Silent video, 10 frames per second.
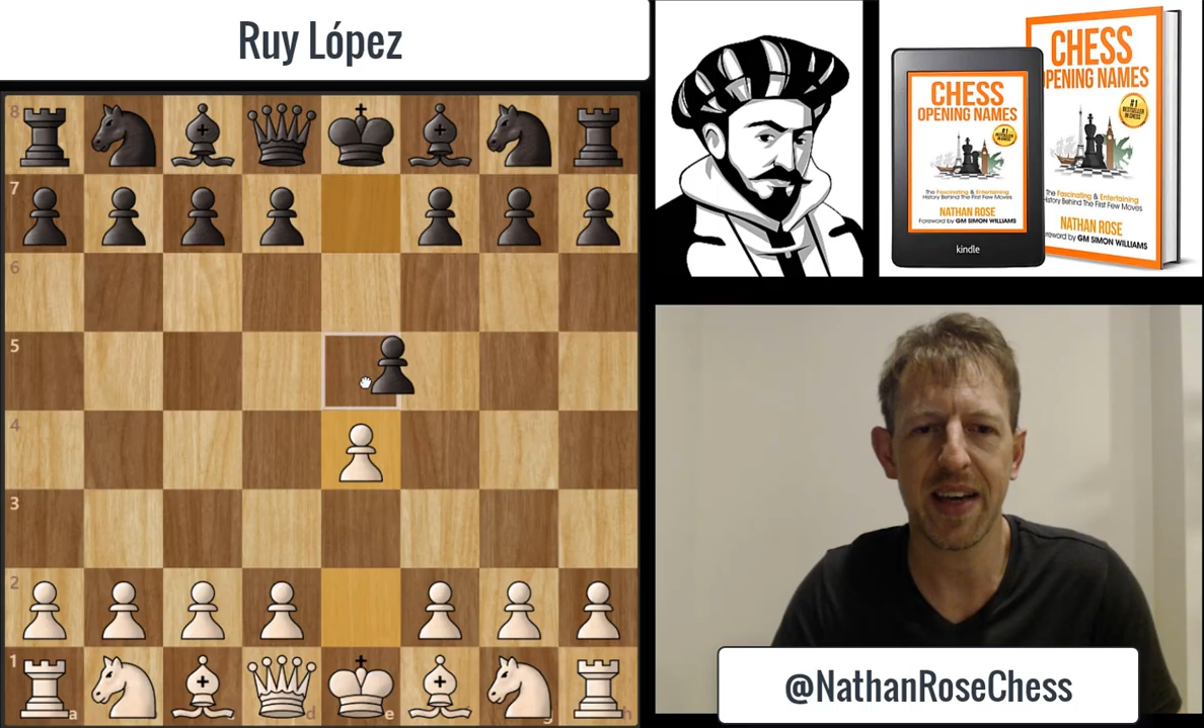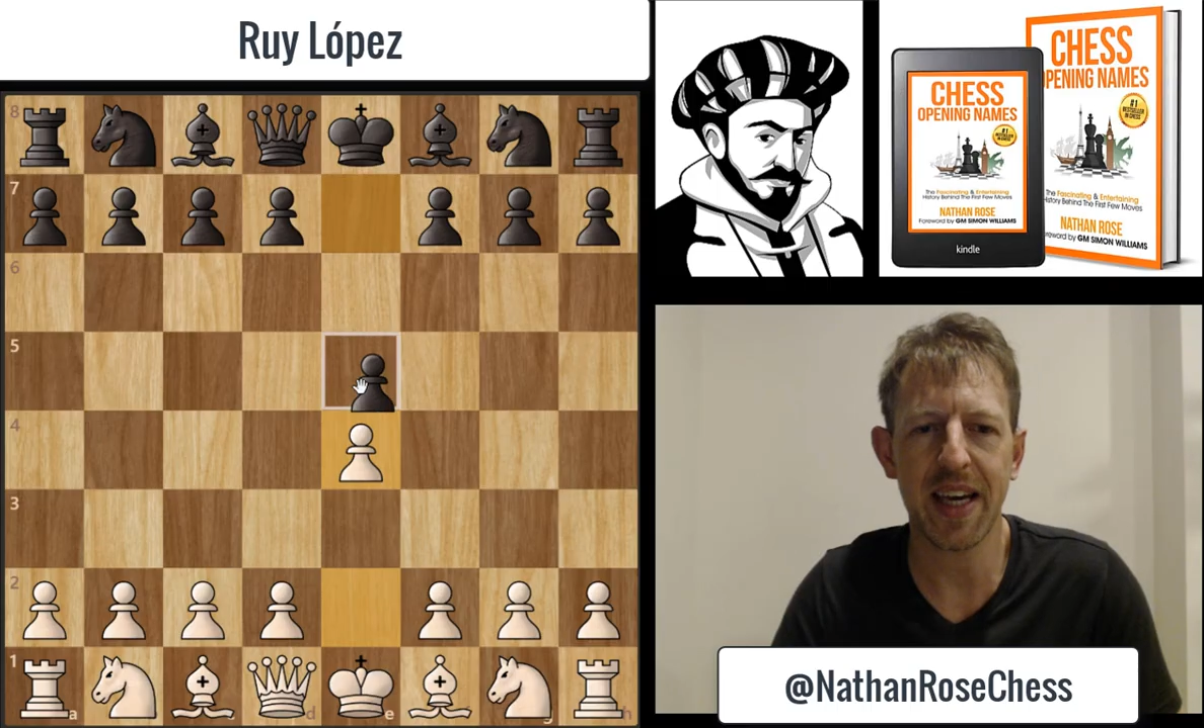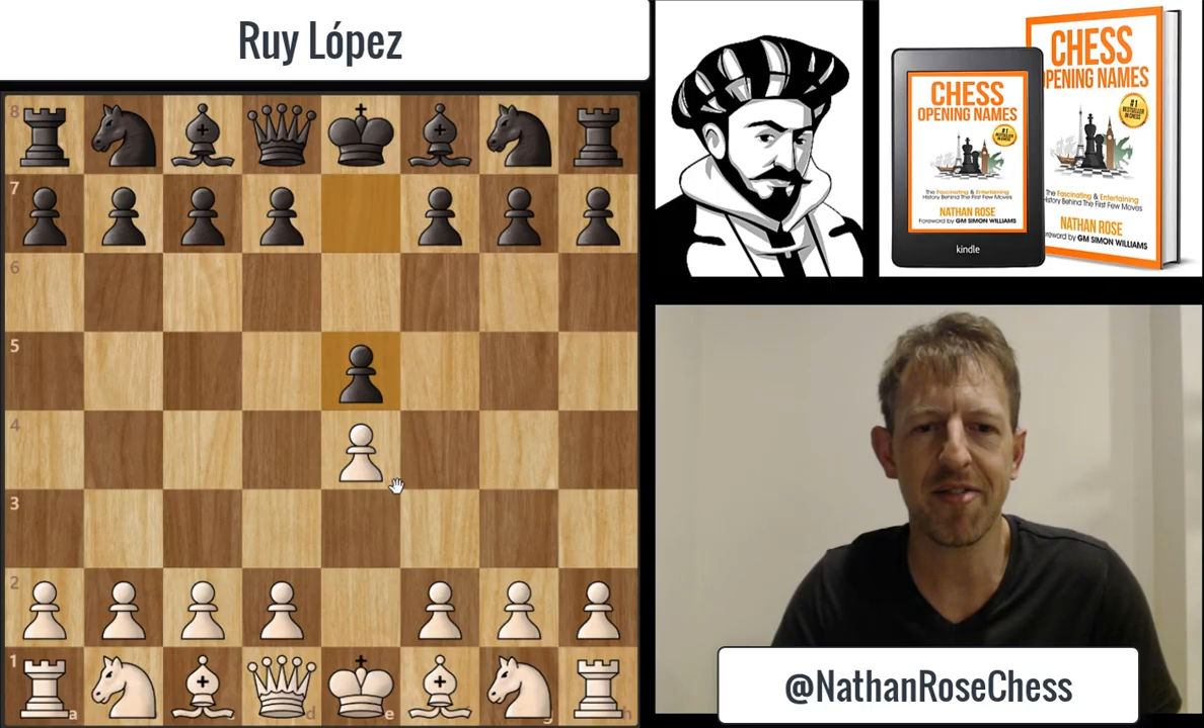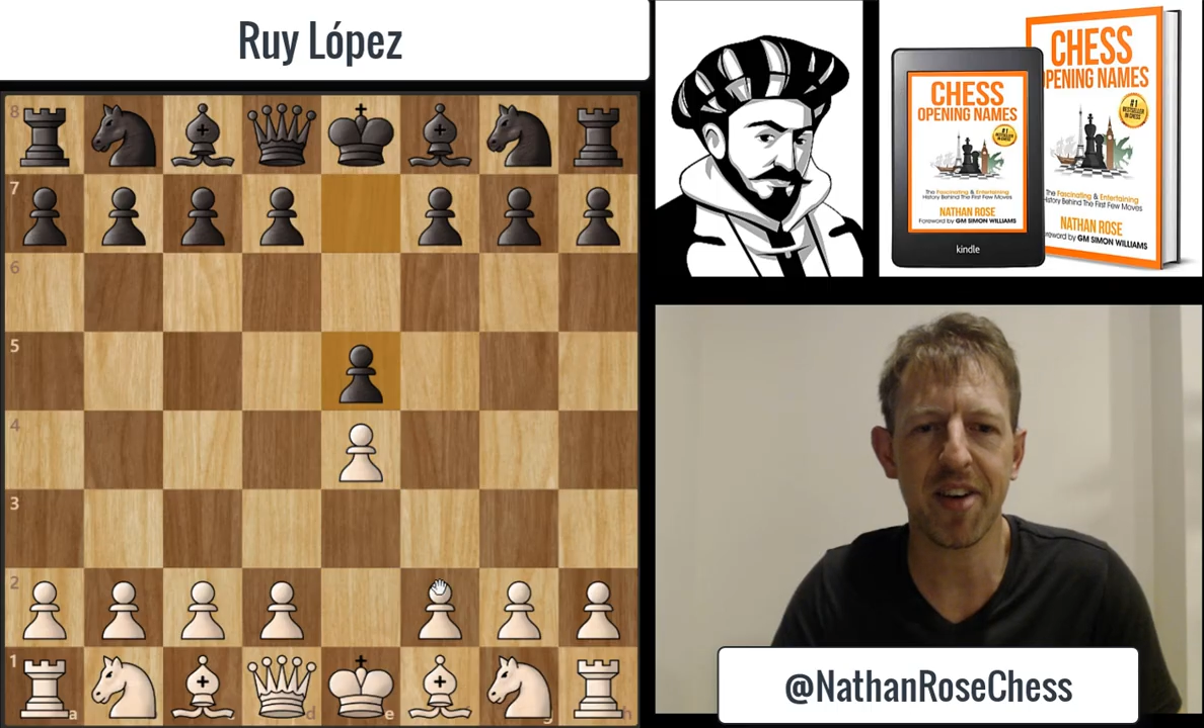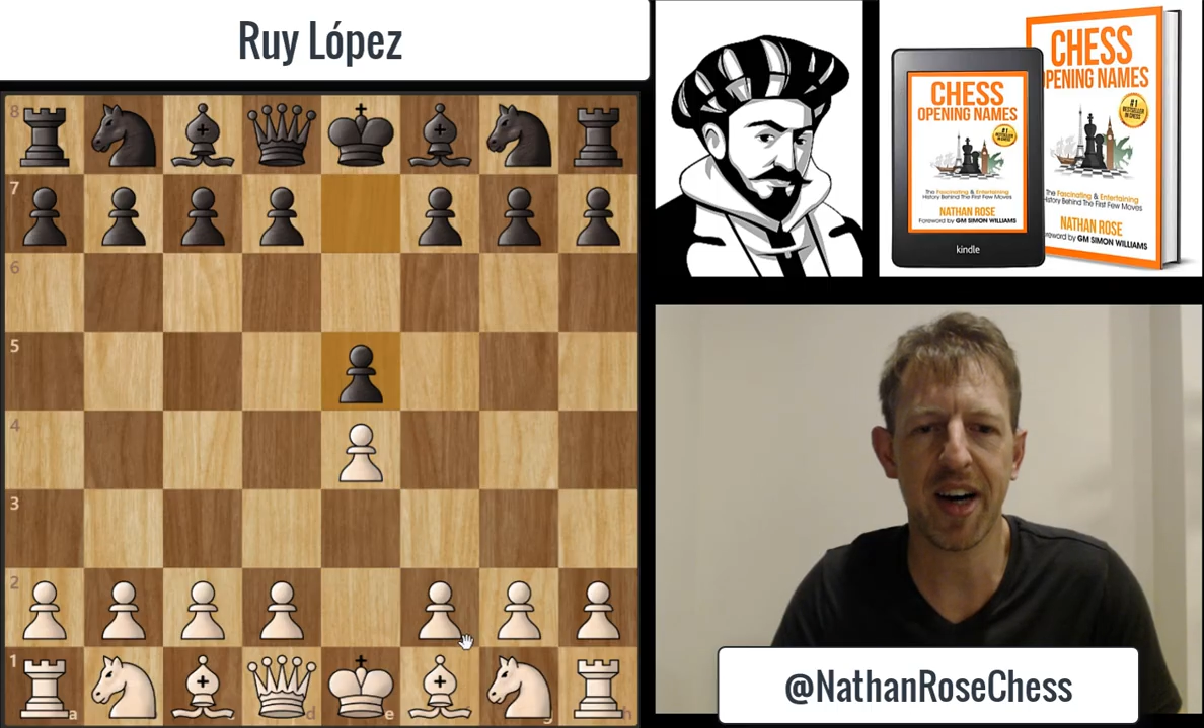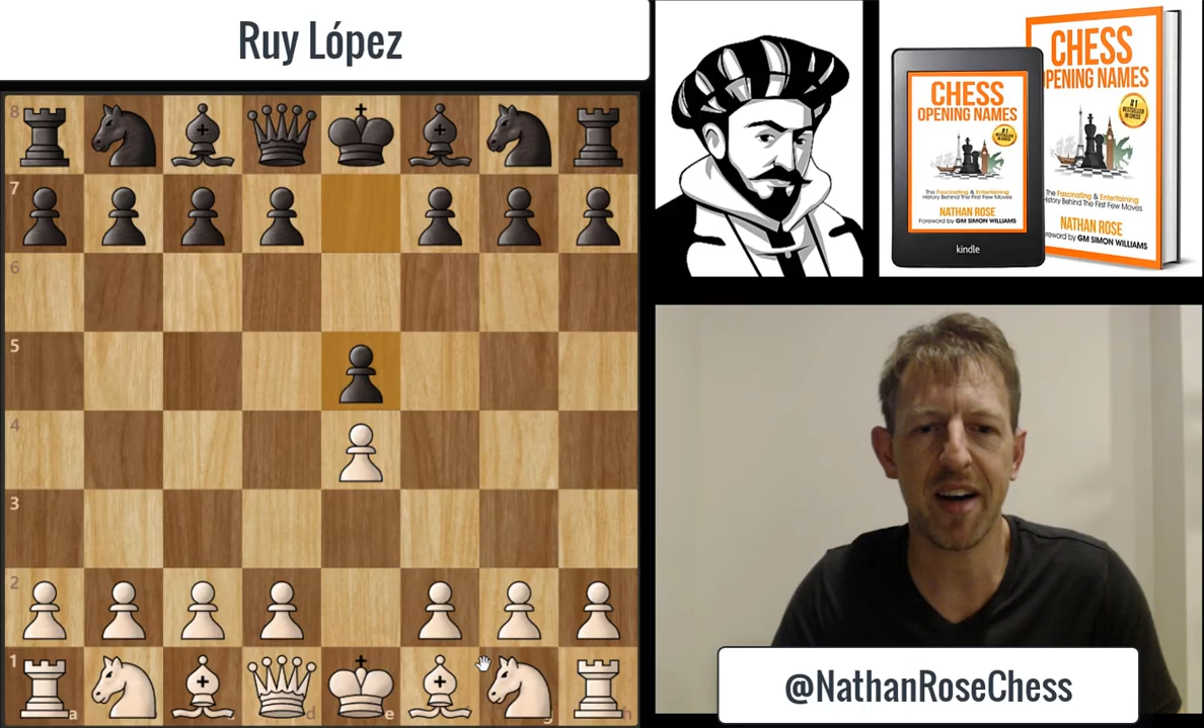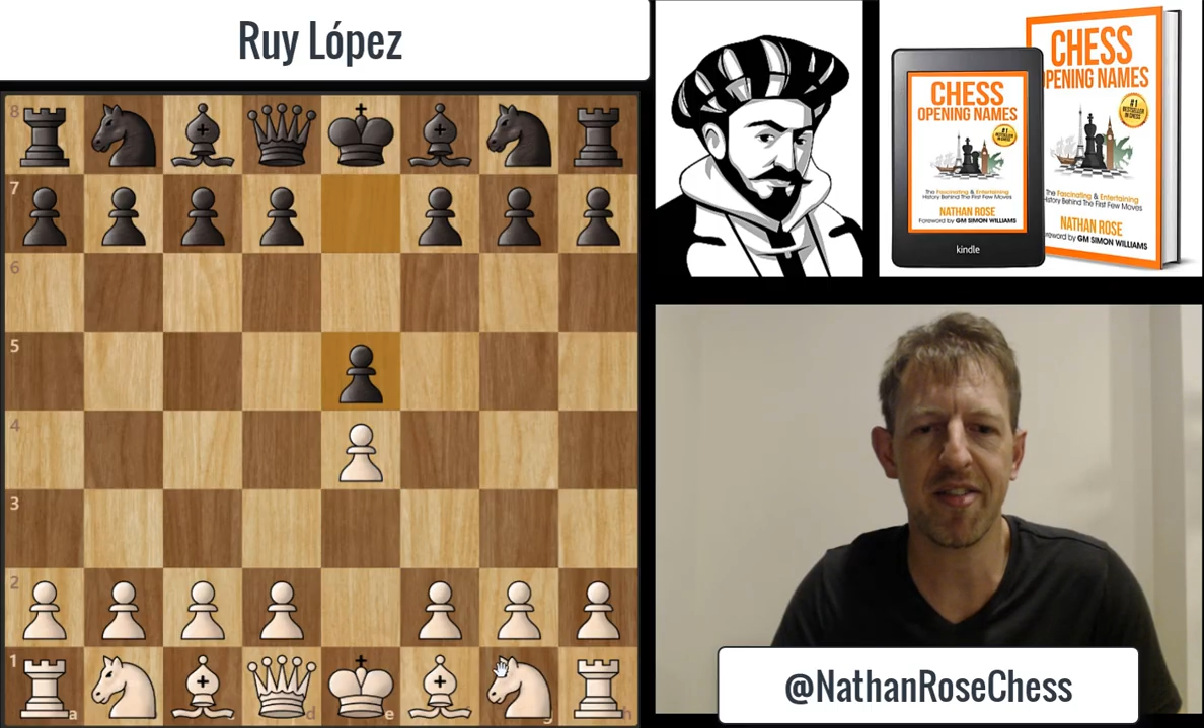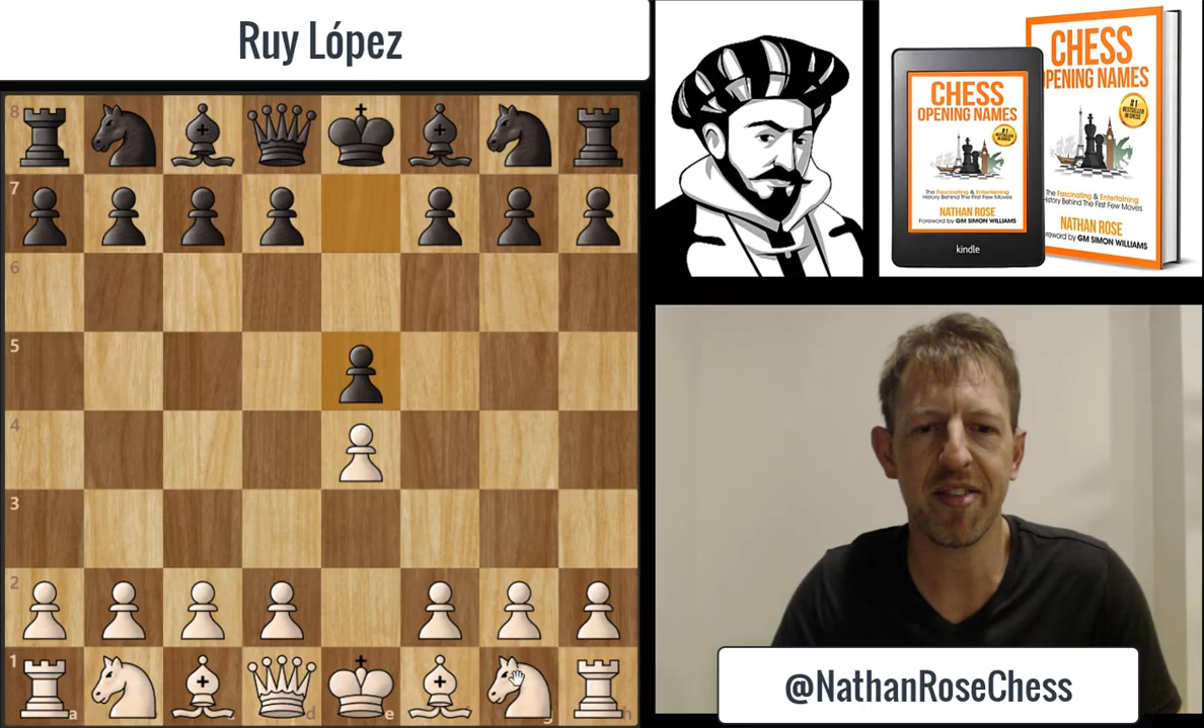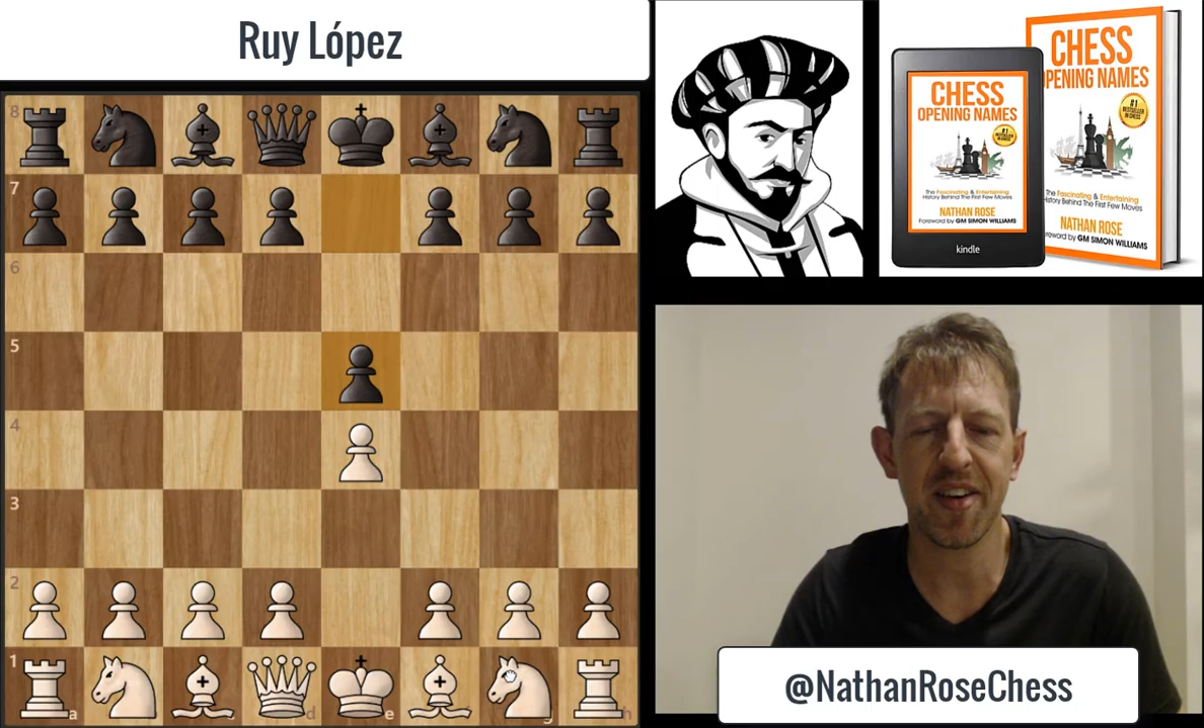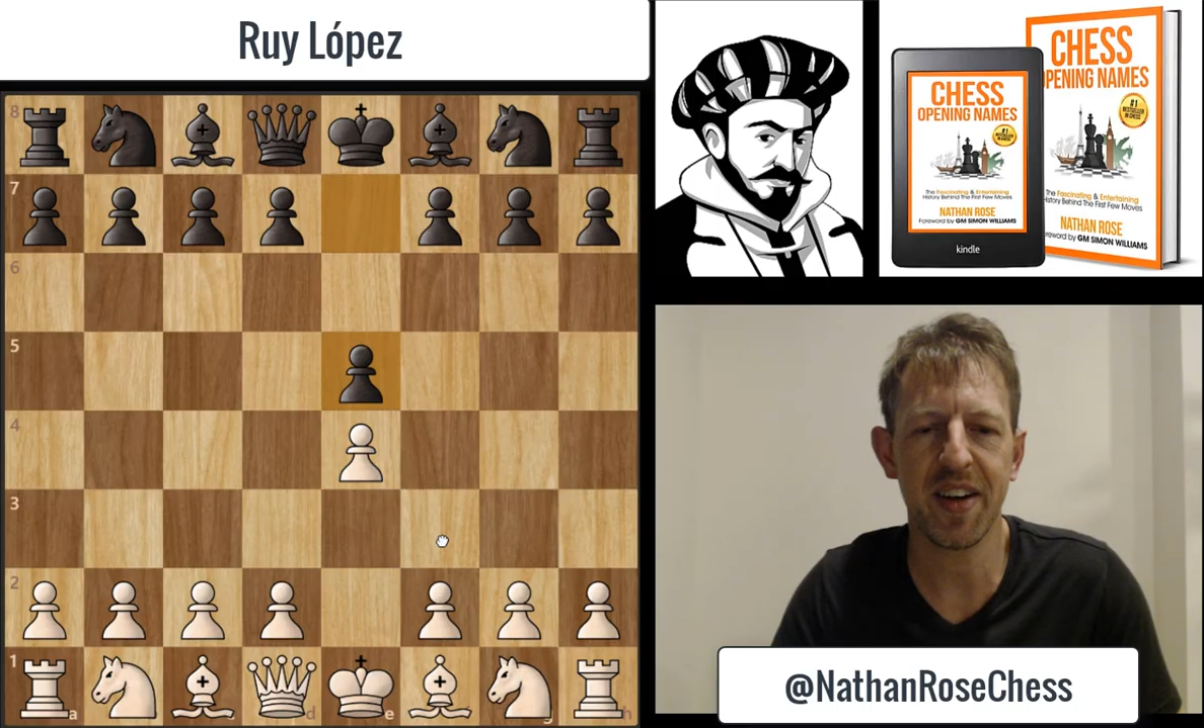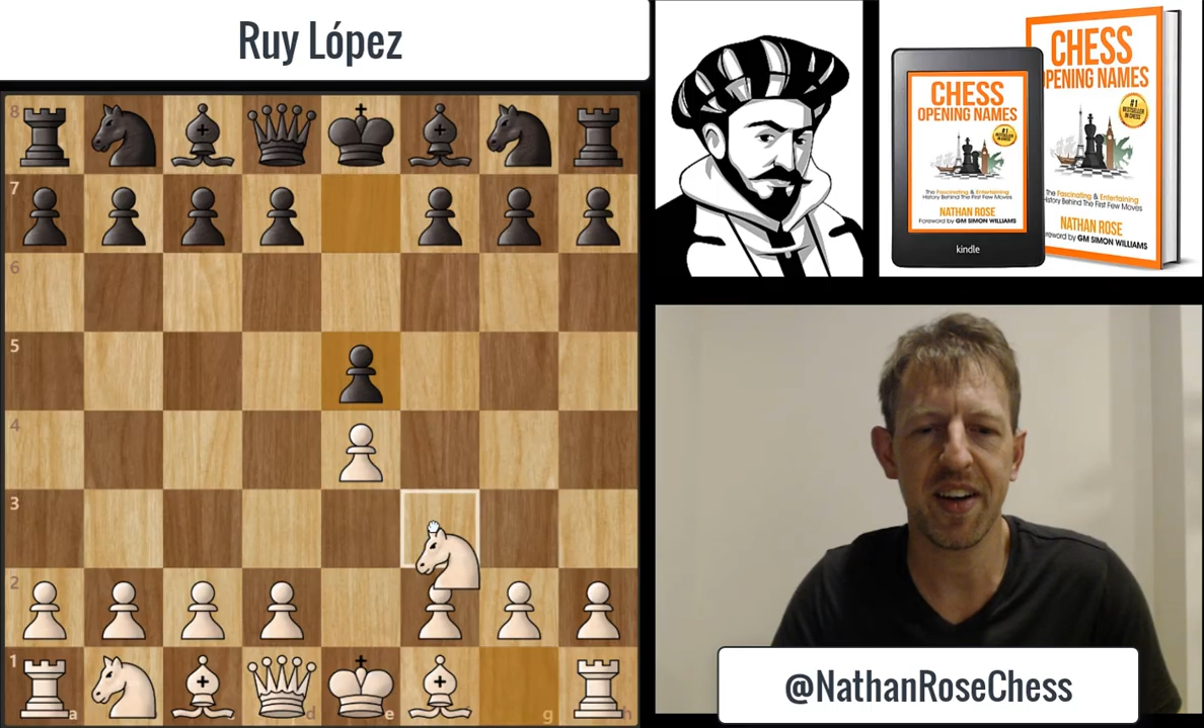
e5,